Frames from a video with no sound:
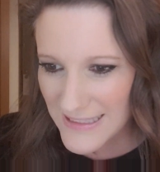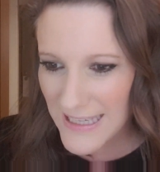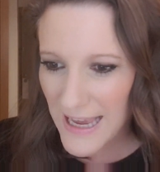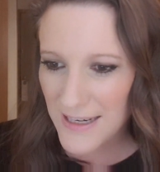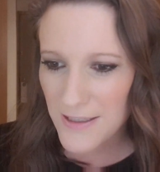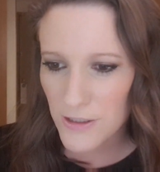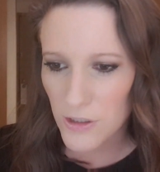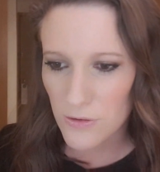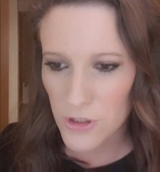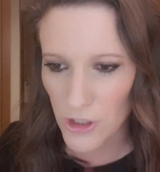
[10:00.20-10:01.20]
Can
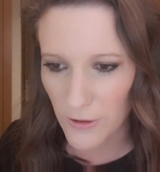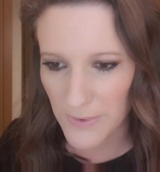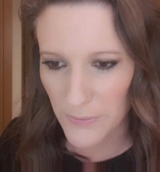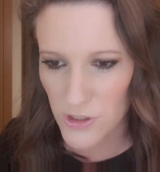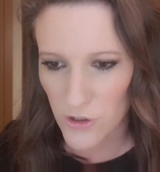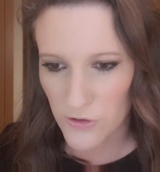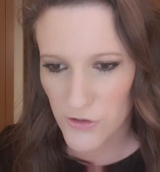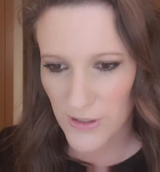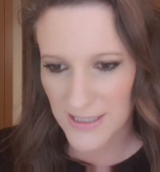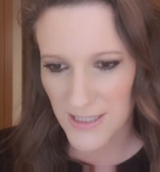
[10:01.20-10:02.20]
you show me which
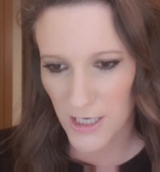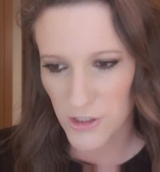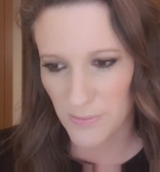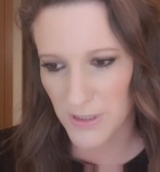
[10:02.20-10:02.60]
contracts I should